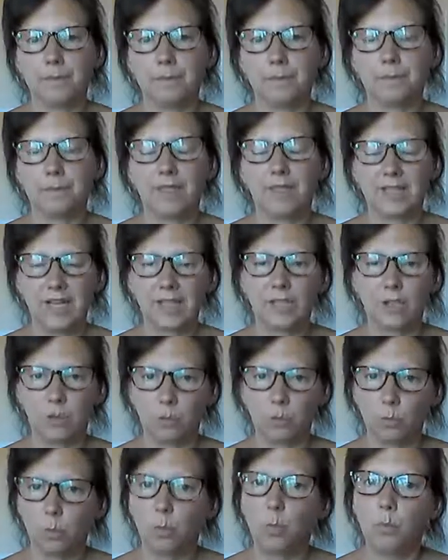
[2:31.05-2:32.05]
So that's the
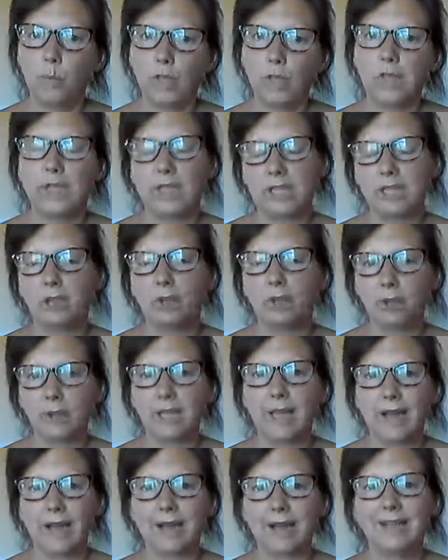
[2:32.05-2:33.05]
one way that you can
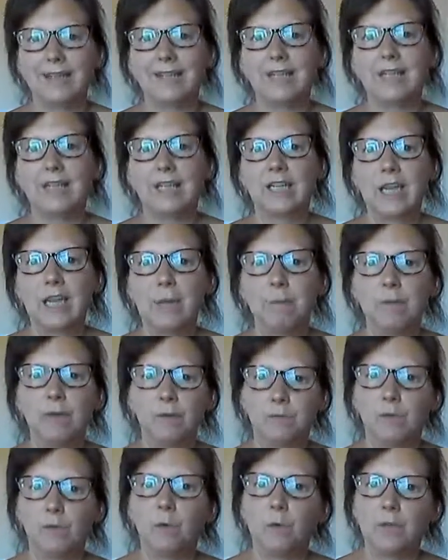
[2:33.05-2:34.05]
look at keeping
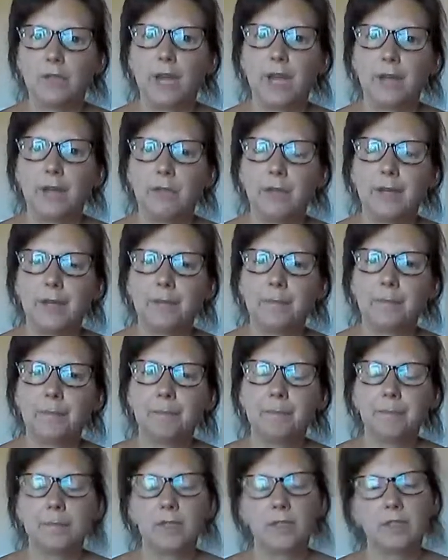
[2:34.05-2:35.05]
a food diary
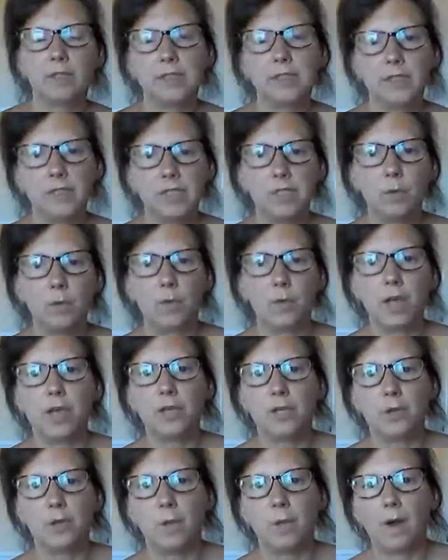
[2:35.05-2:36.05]
to see
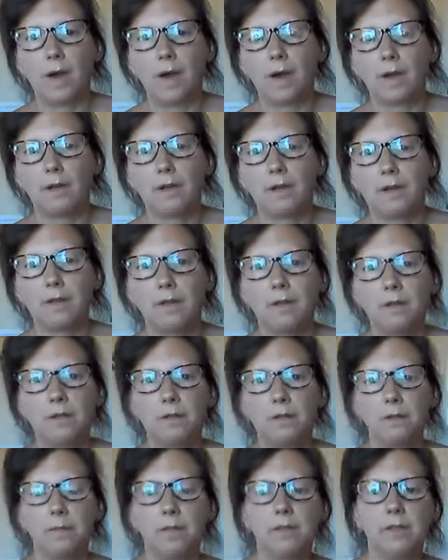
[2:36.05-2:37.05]
where you are
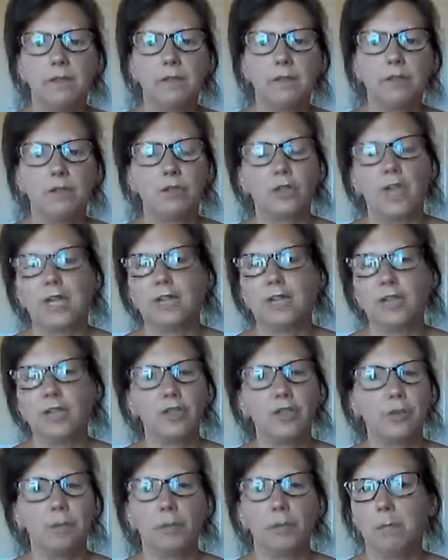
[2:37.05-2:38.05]
with your
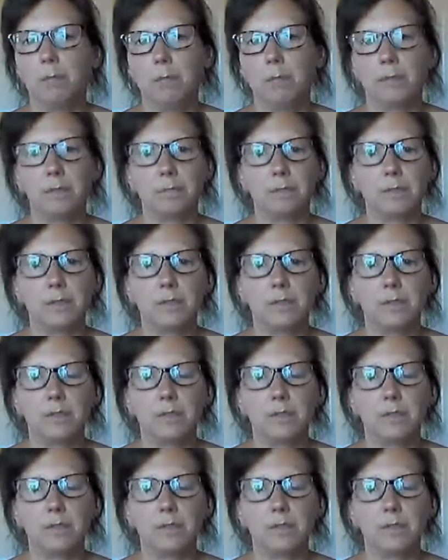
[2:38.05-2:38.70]
digestive problems.